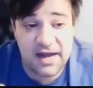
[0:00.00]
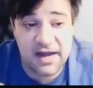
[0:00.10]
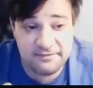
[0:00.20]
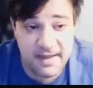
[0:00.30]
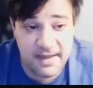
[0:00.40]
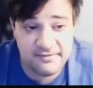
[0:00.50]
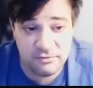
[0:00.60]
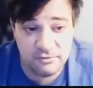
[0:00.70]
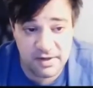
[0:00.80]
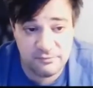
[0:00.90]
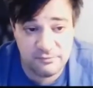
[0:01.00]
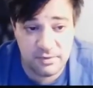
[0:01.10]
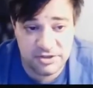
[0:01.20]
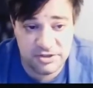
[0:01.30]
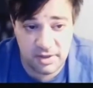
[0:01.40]
That is
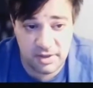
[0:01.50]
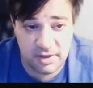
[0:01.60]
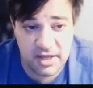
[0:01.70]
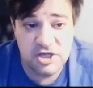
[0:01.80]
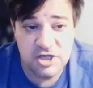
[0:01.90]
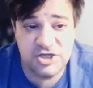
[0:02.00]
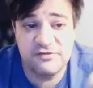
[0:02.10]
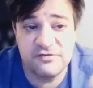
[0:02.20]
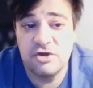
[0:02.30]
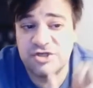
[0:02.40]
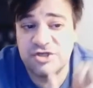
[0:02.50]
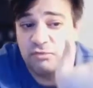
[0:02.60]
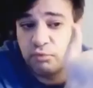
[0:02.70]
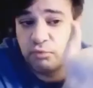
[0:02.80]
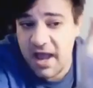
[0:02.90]
Masonry's religion, really.
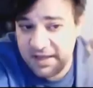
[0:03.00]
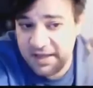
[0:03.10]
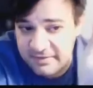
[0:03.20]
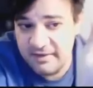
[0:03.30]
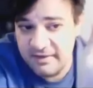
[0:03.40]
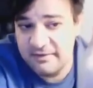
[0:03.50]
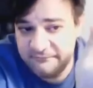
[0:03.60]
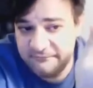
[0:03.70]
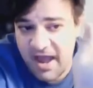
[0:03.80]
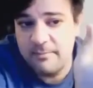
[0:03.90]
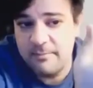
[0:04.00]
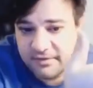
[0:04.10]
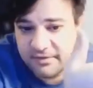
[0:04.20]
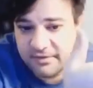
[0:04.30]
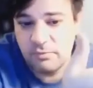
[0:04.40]
She's writing the
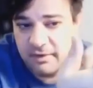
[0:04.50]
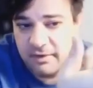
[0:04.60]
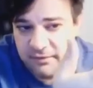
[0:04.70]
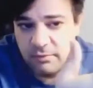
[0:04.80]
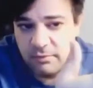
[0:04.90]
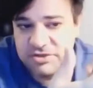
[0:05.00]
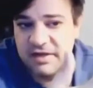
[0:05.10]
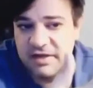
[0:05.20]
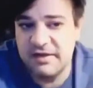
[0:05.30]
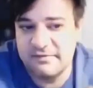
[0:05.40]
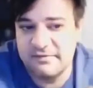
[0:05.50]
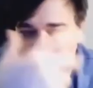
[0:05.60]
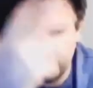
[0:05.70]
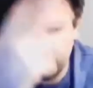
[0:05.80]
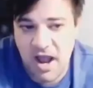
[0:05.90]
fabric of their religion. It's
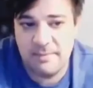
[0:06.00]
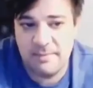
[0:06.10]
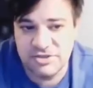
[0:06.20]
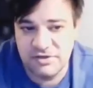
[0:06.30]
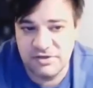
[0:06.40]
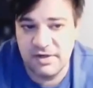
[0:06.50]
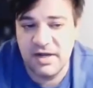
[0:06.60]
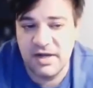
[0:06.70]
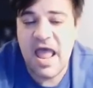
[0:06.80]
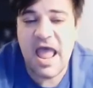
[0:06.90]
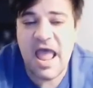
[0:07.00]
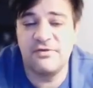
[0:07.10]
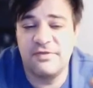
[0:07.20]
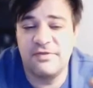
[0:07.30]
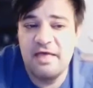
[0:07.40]
that crap that she's written.
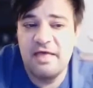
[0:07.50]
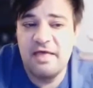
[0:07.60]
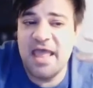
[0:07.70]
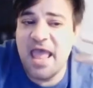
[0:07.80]
And so the